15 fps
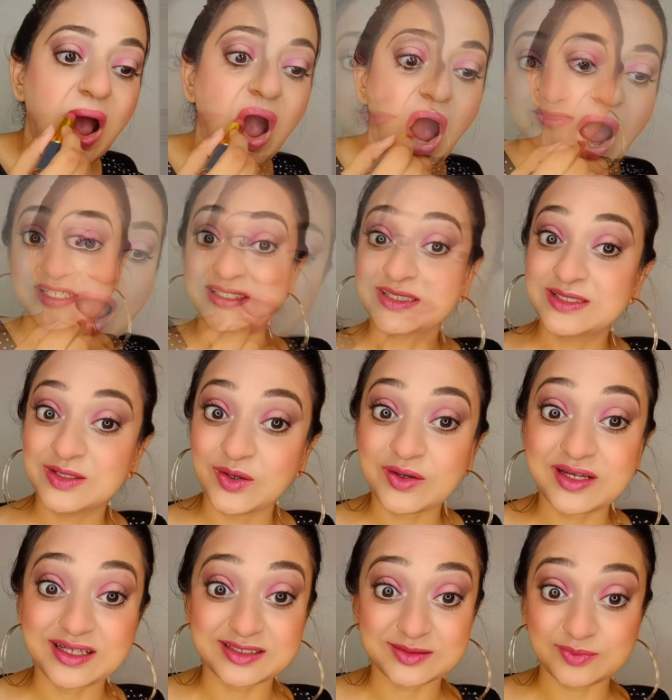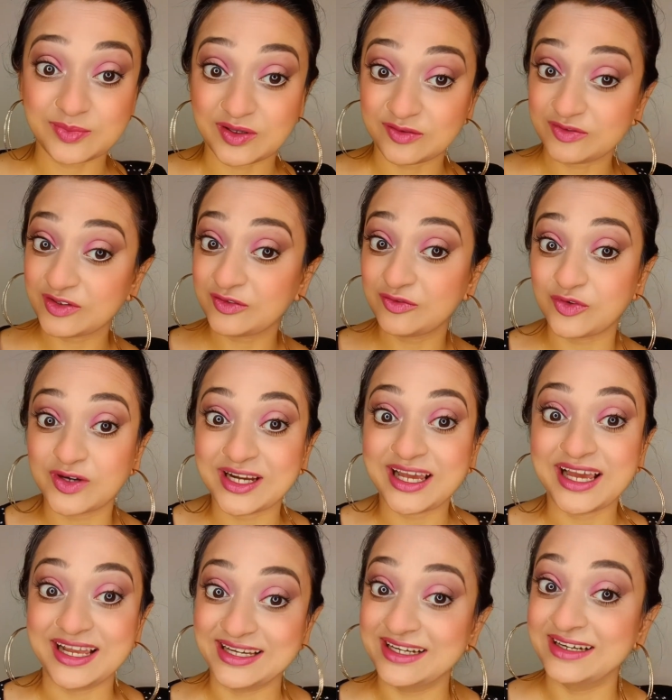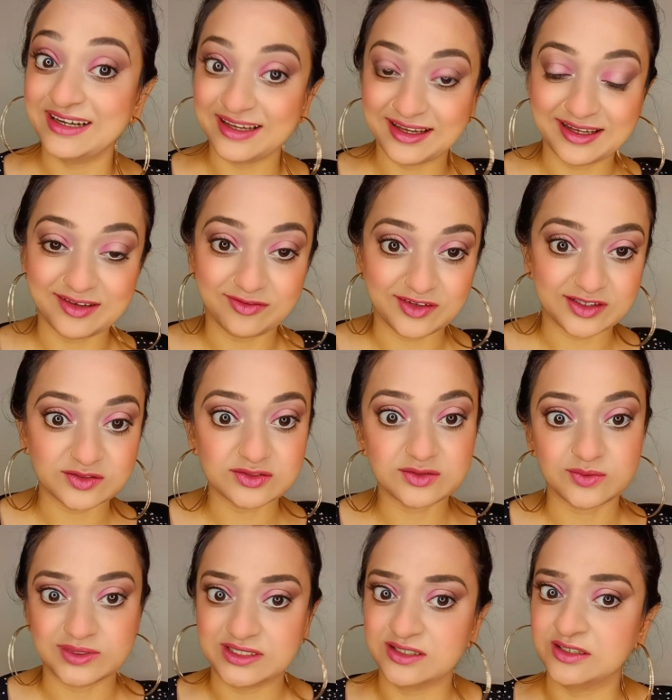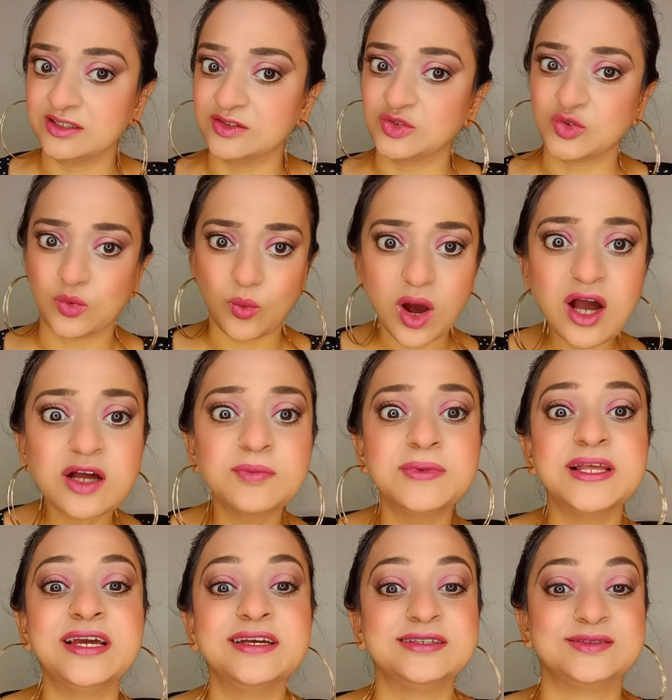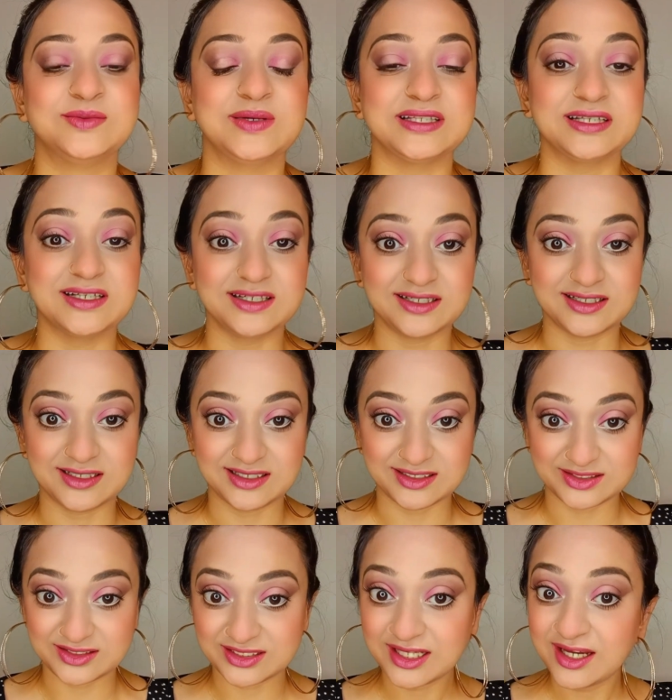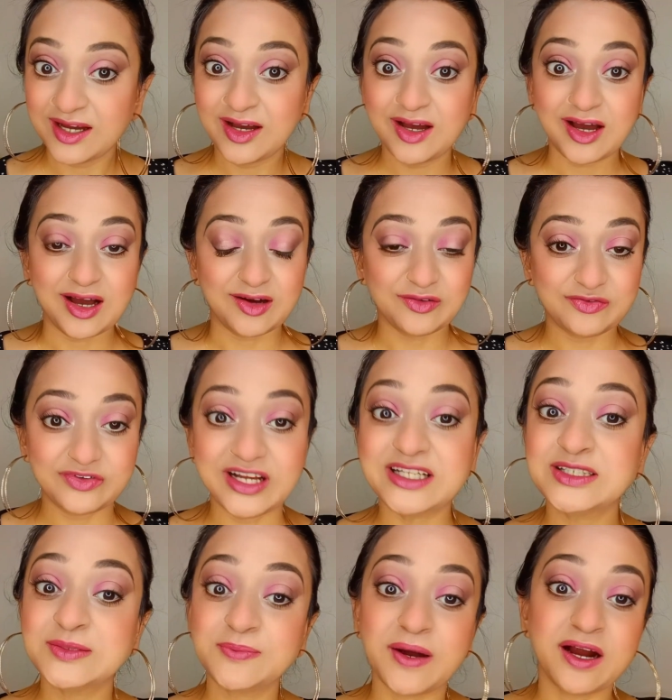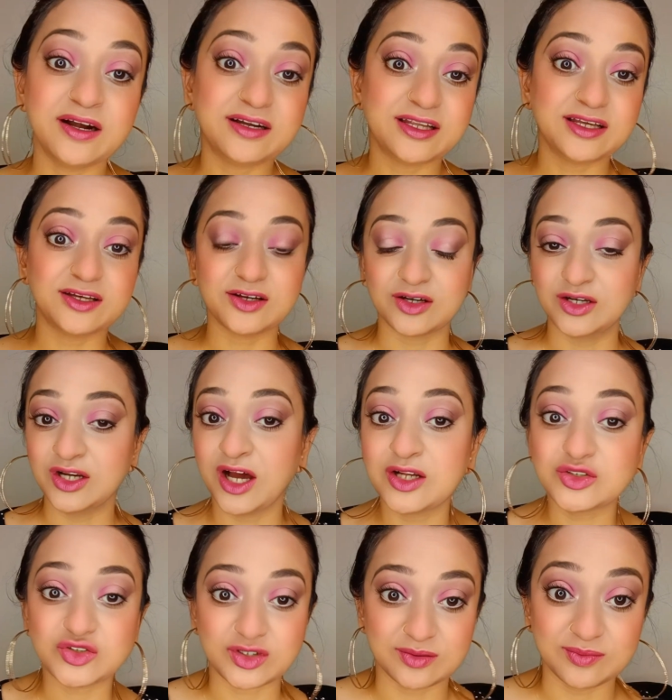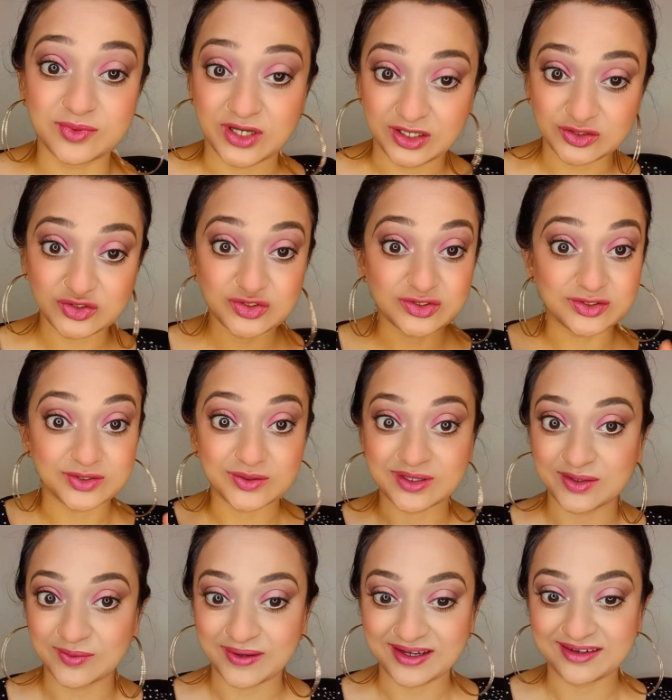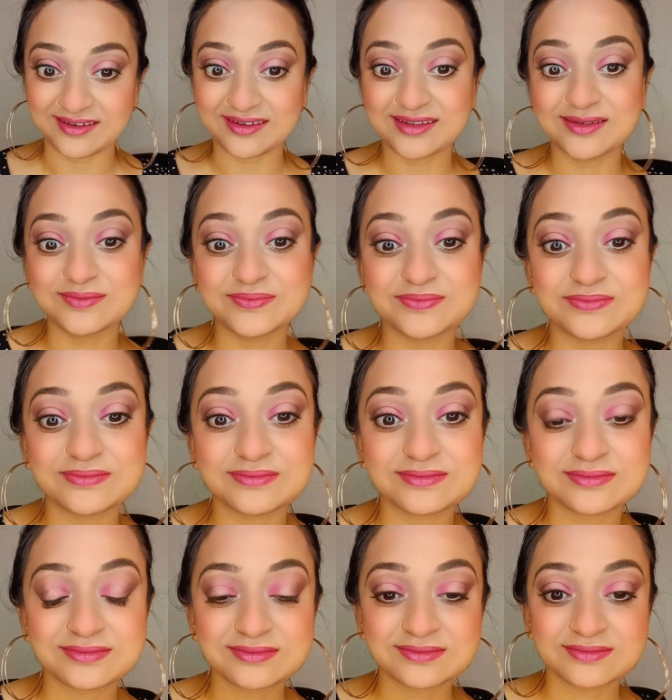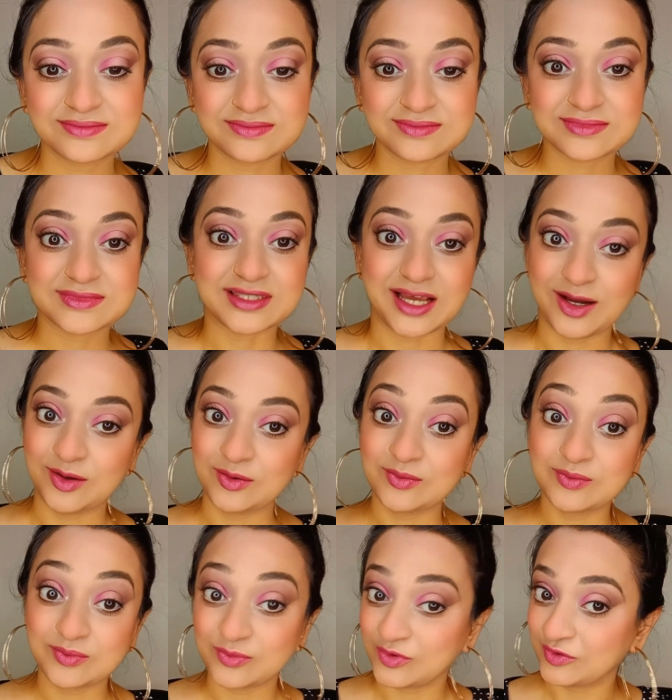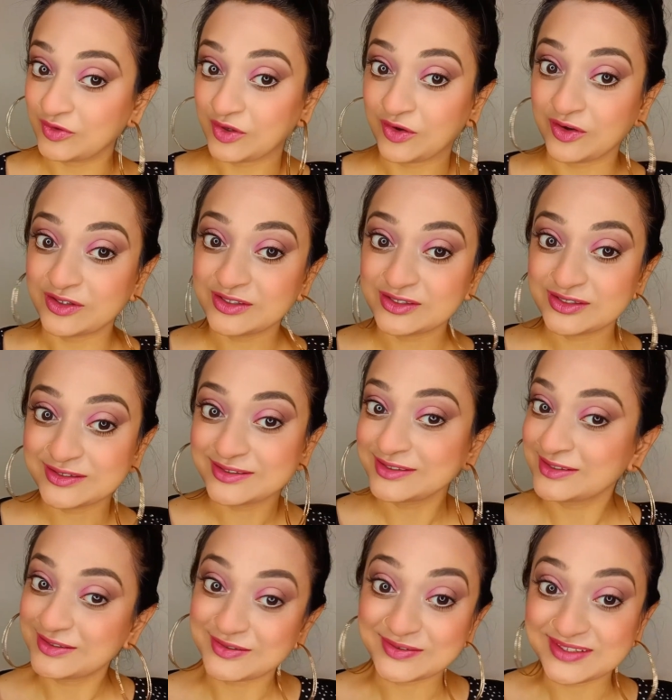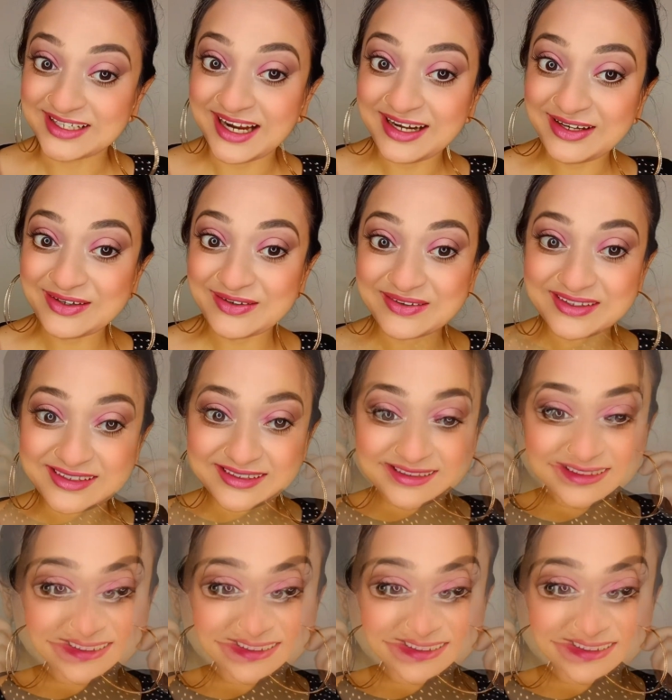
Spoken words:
This look is perfect for any day event, whether it is your workplace, whether it is a friend's party, a lunch, a brunch, you can wear it. Now, moving on to the night look.